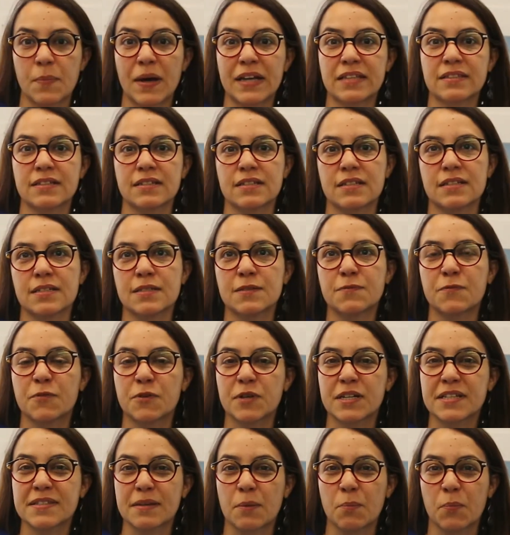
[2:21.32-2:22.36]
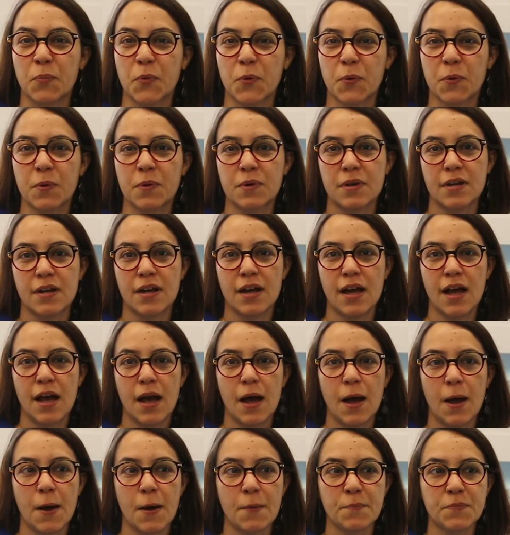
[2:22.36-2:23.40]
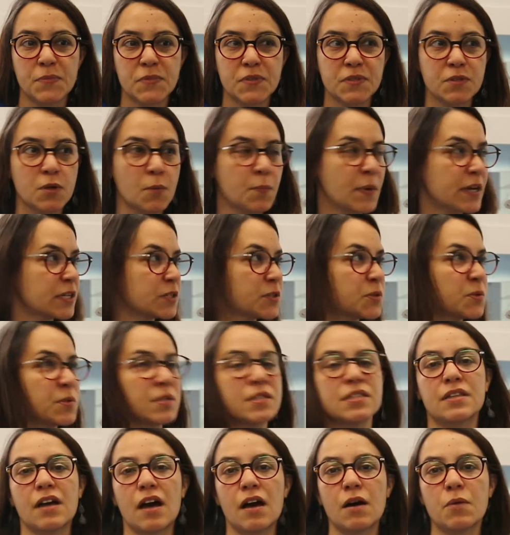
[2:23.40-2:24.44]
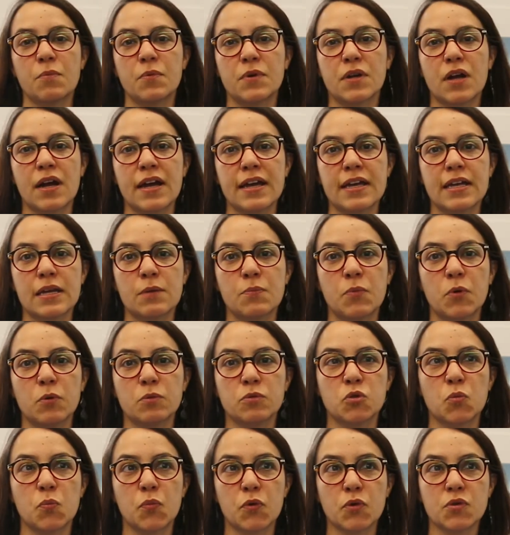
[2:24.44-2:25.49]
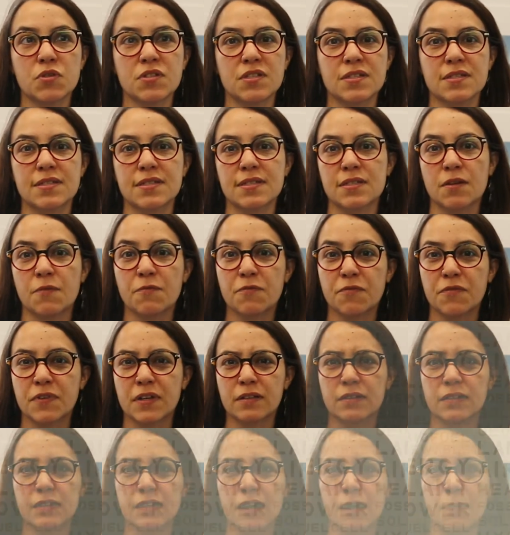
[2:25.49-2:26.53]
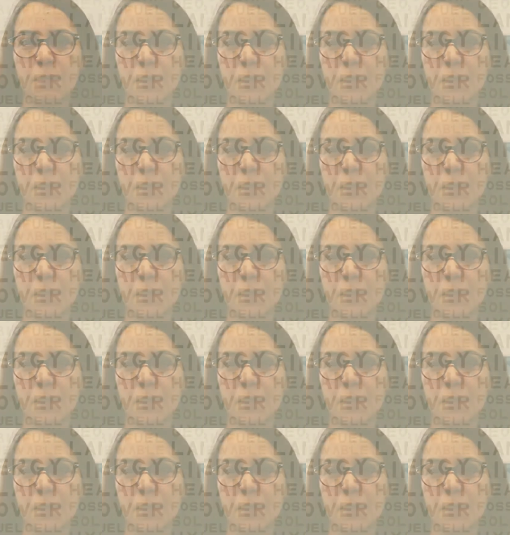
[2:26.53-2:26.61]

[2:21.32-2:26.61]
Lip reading: batteries, for example. So by doing that, we're able to process something that